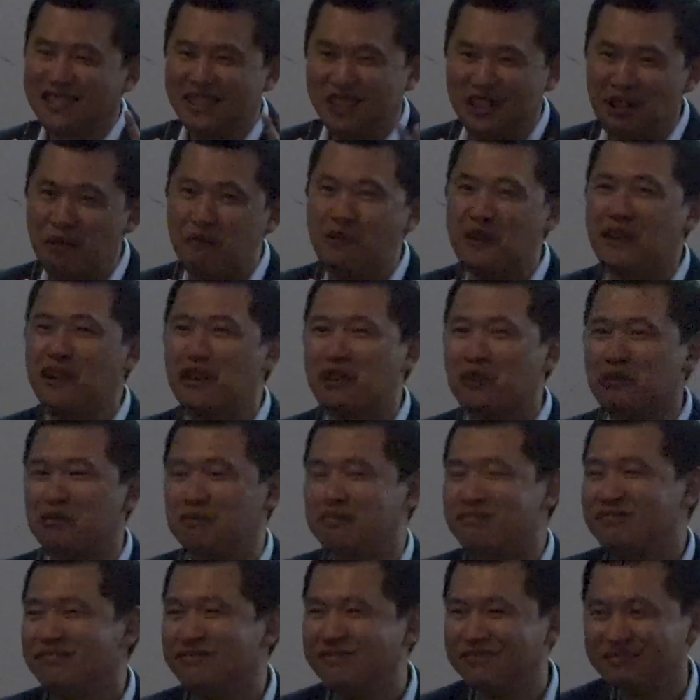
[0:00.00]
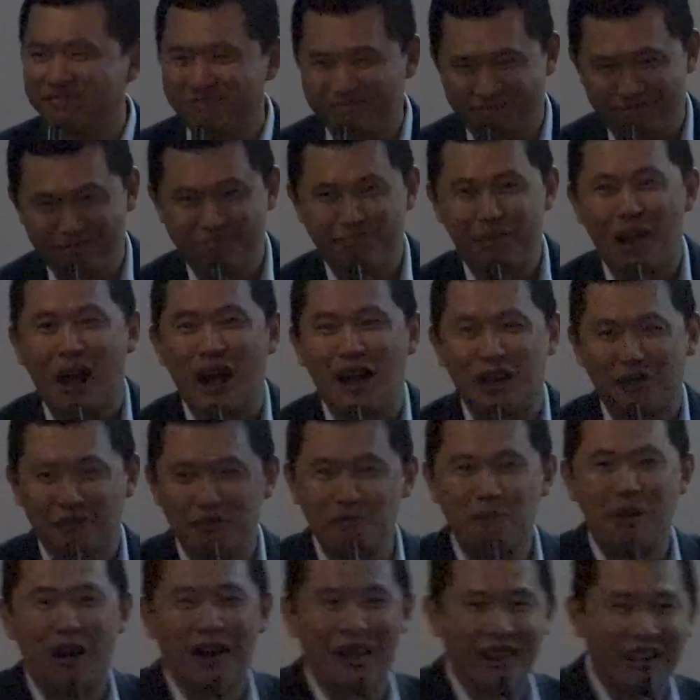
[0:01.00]
difficult part of
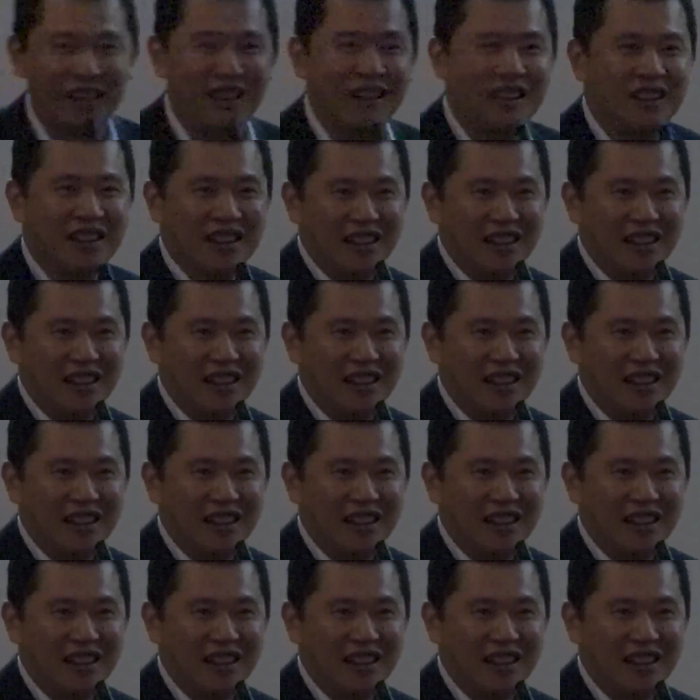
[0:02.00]
my